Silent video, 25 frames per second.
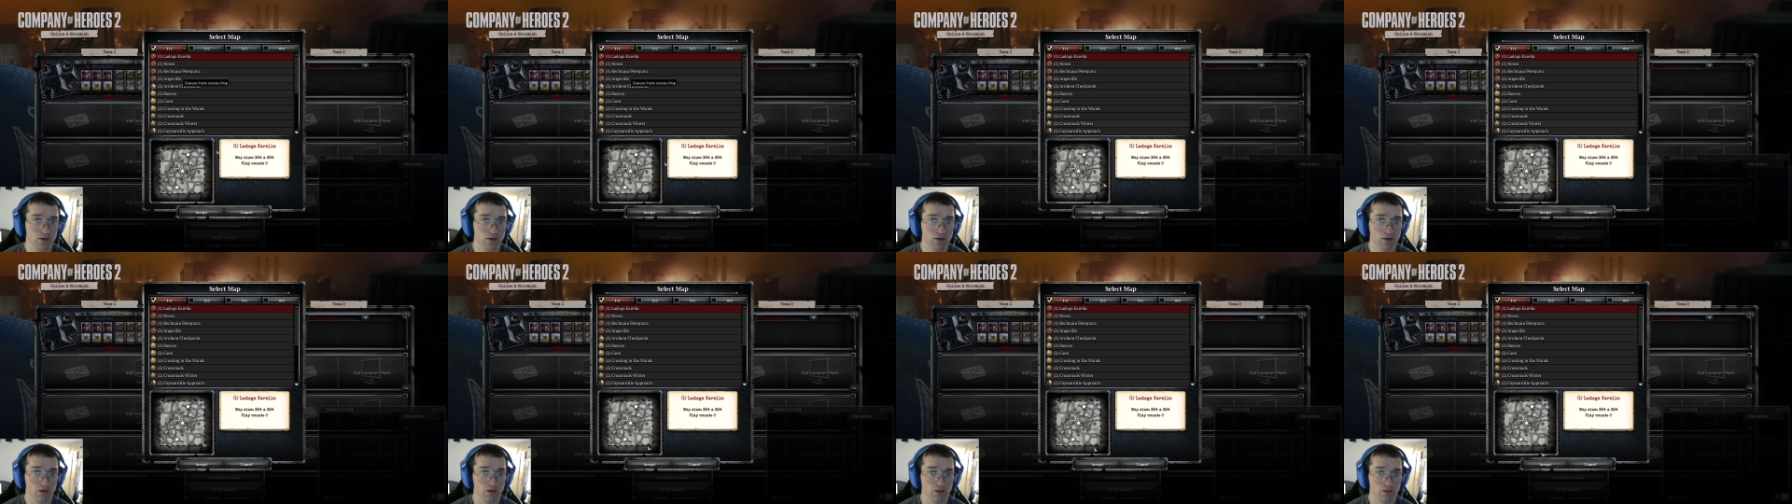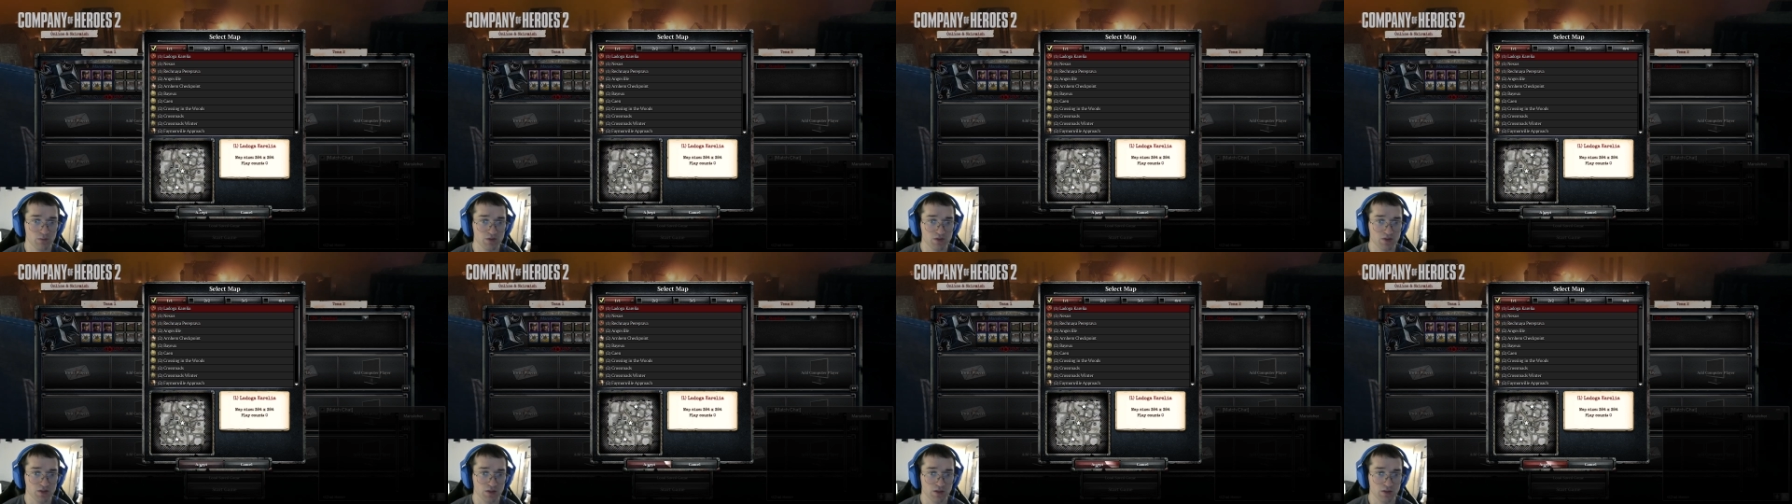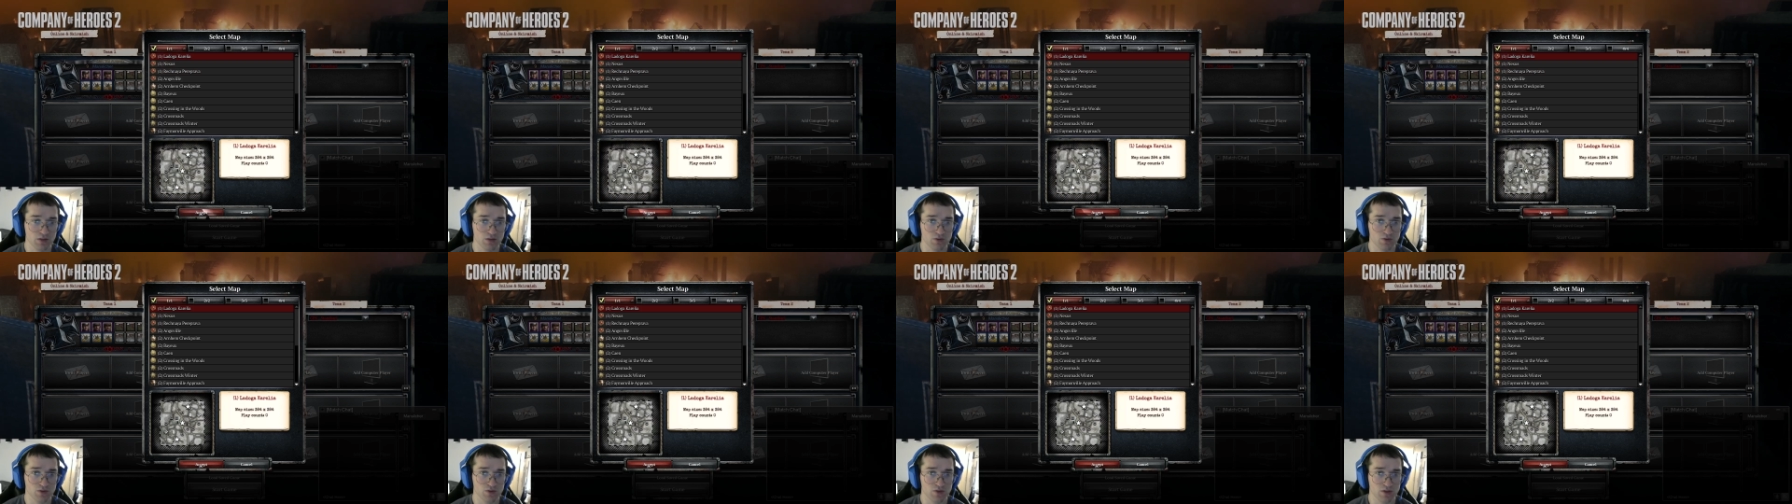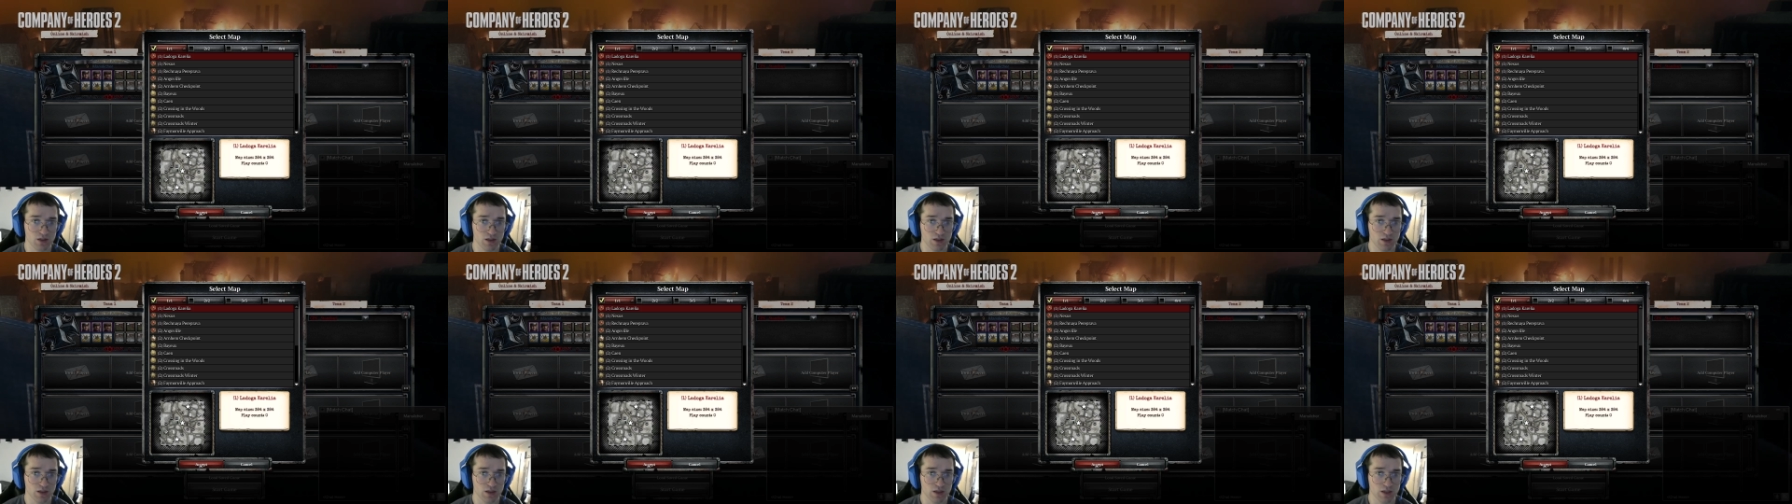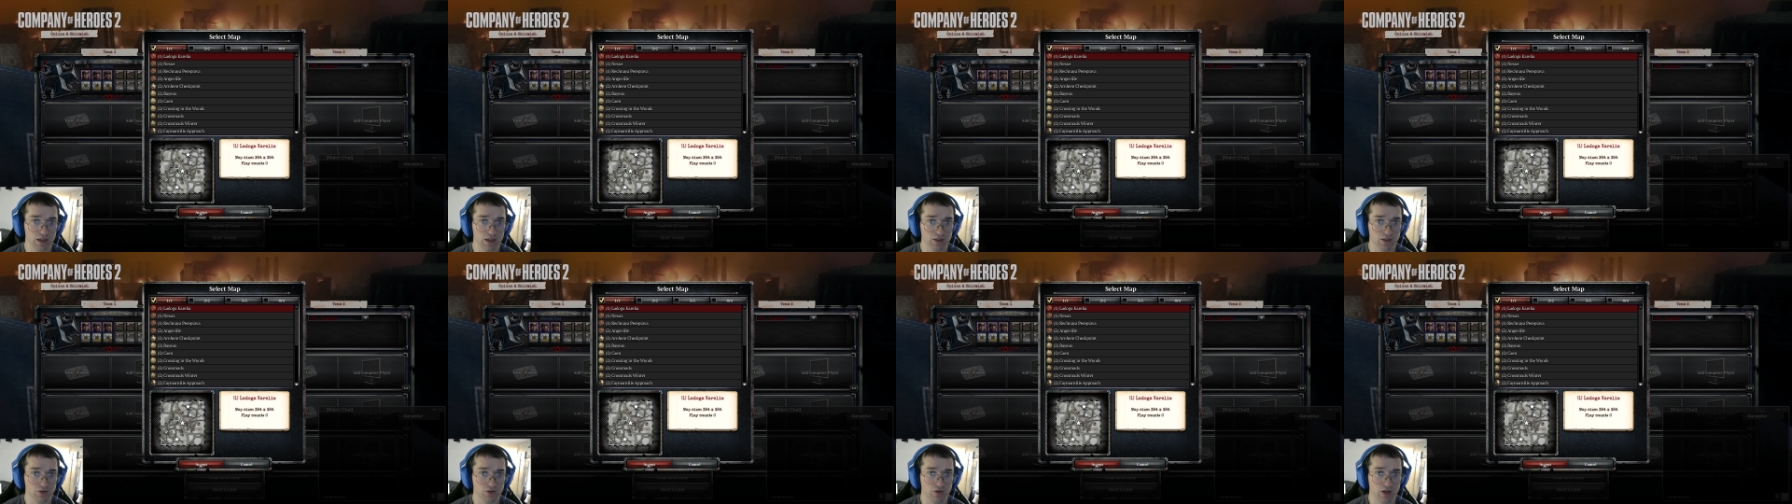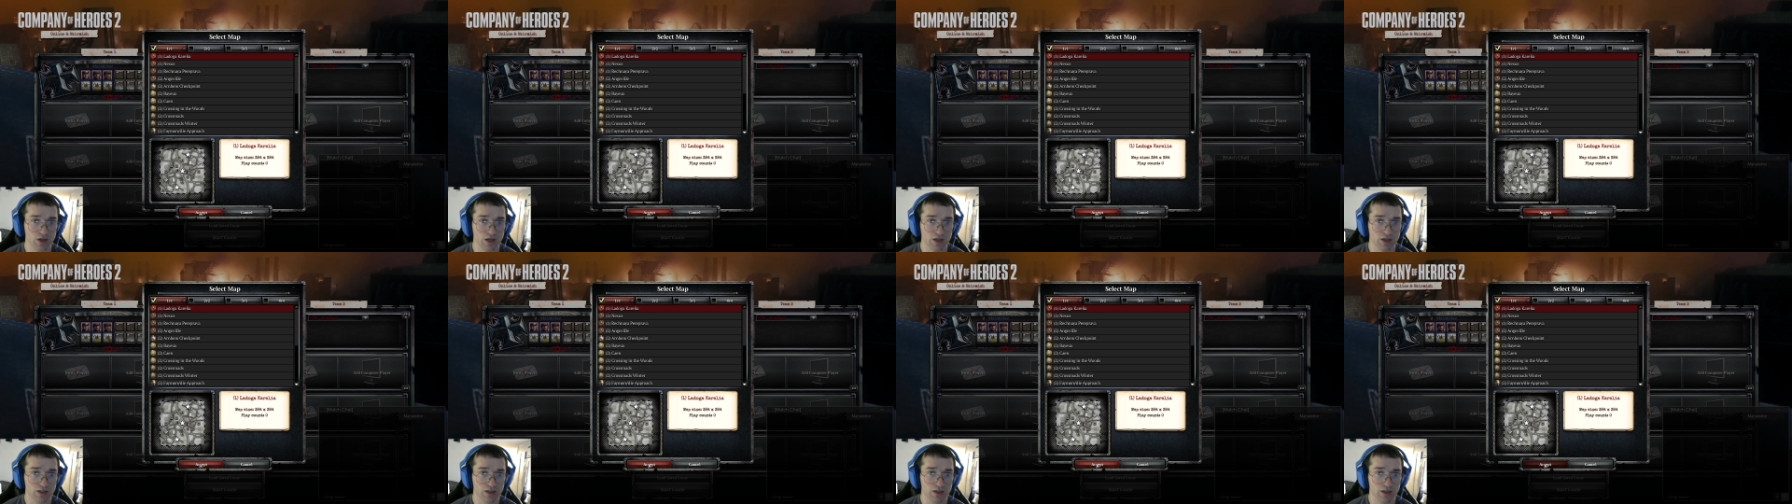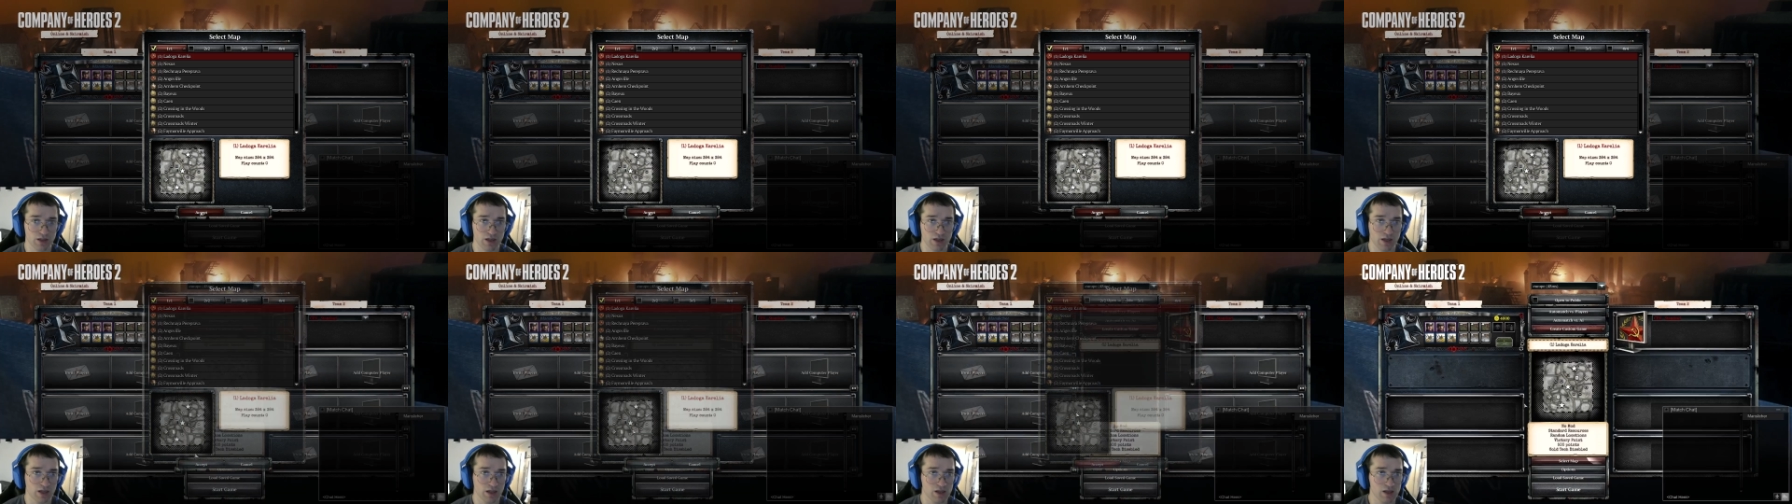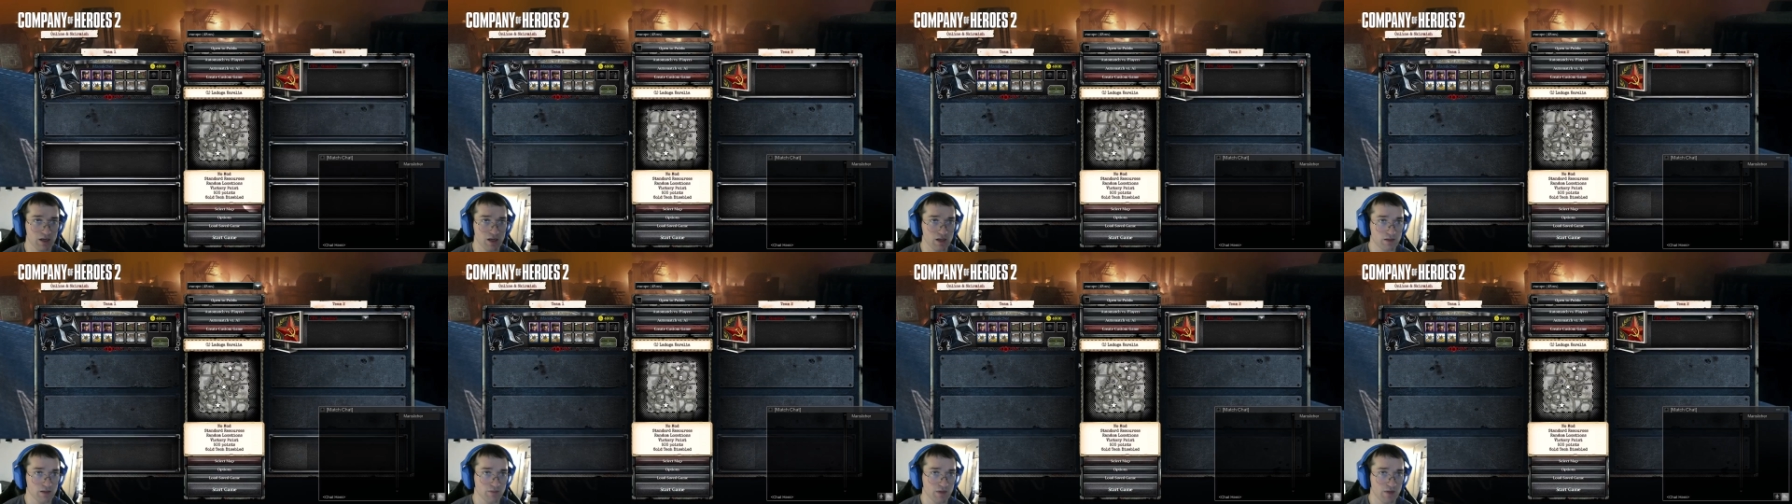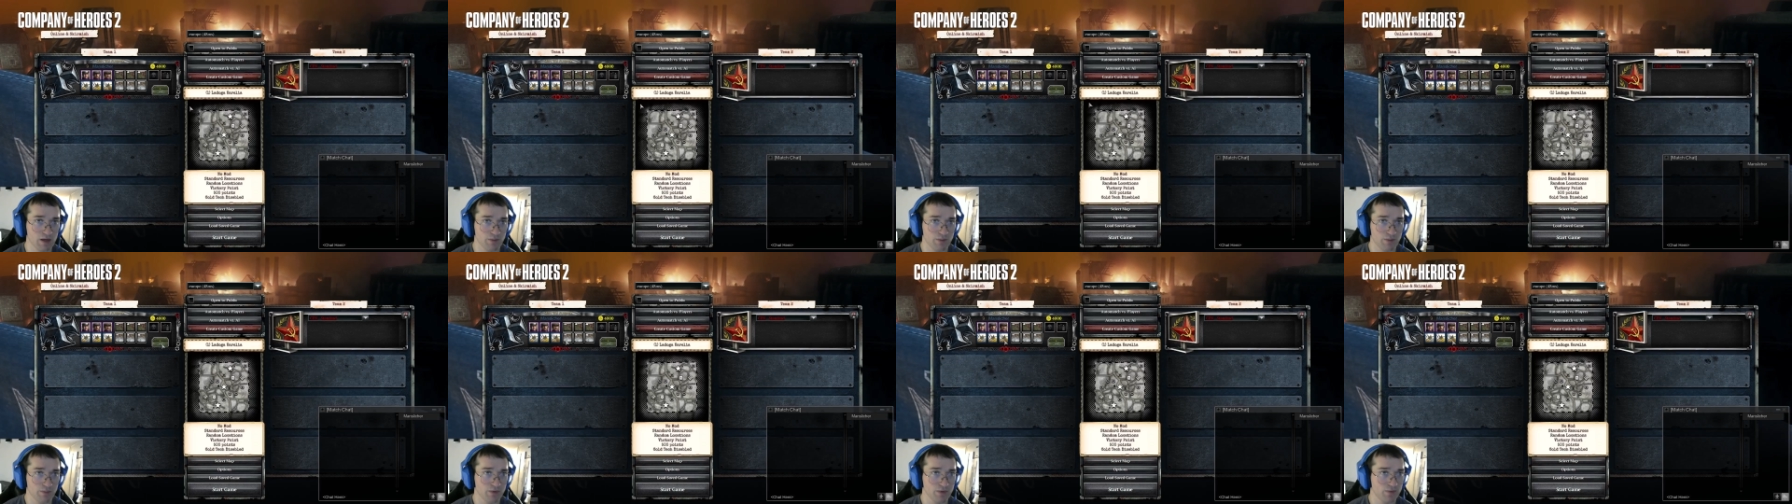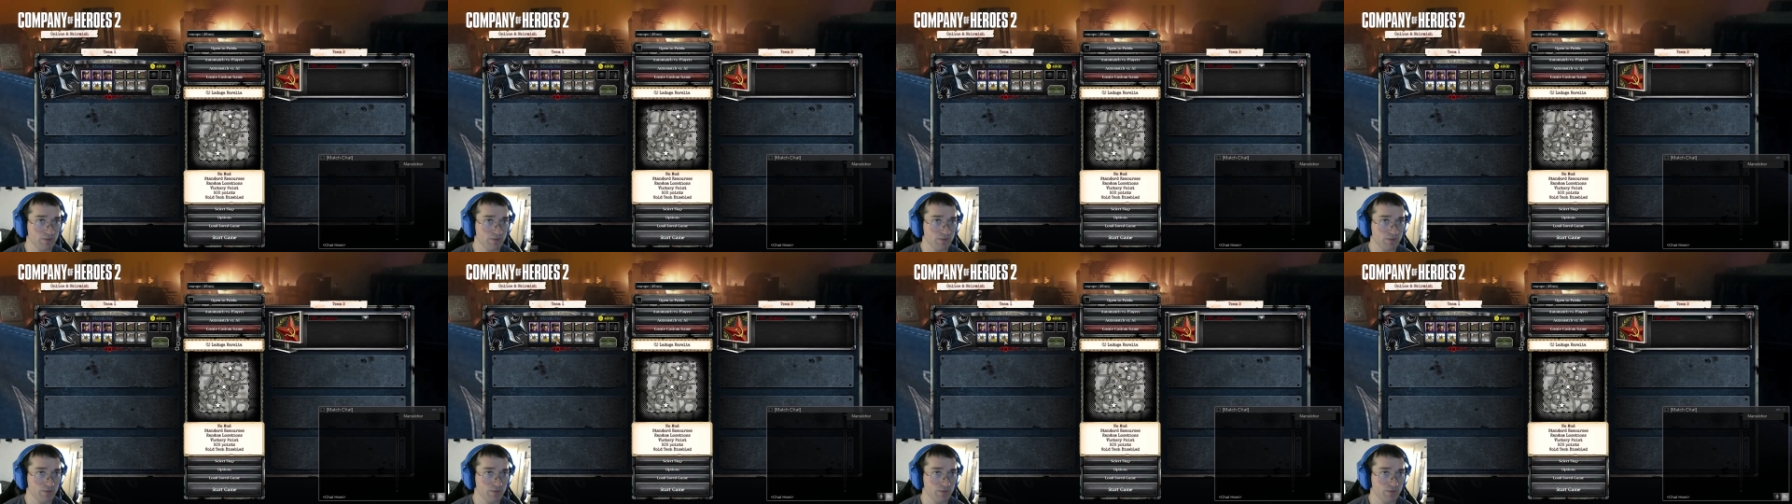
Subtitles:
I'm just going to use the Ladoga Karelia map.